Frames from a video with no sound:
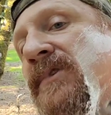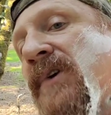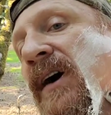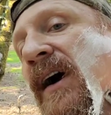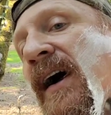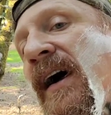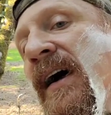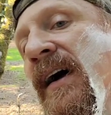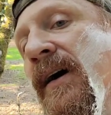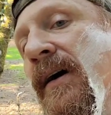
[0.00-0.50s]

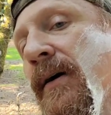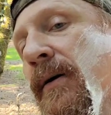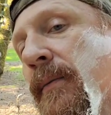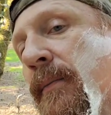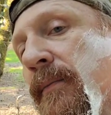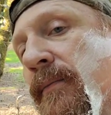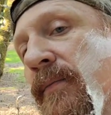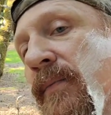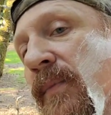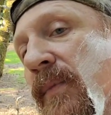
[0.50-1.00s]

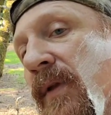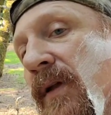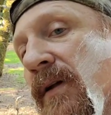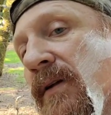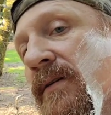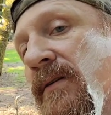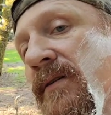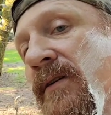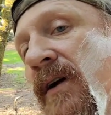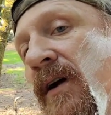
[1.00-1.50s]
Um,
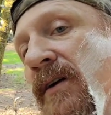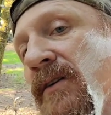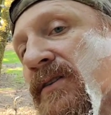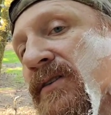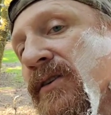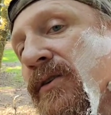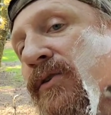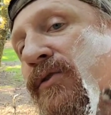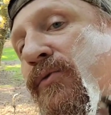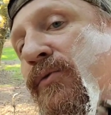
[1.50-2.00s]
let's
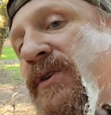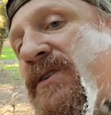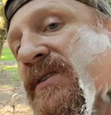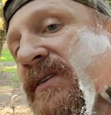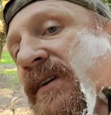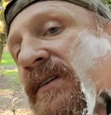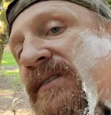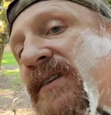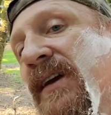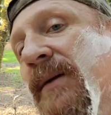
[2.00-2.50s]
go with recent
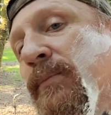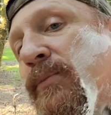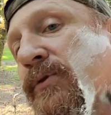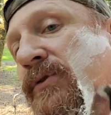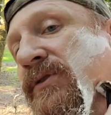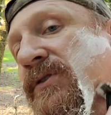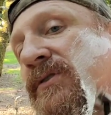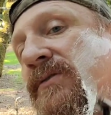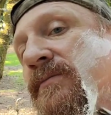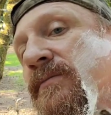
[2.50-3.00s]

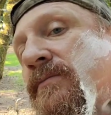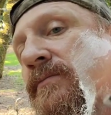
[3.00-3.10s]
examples.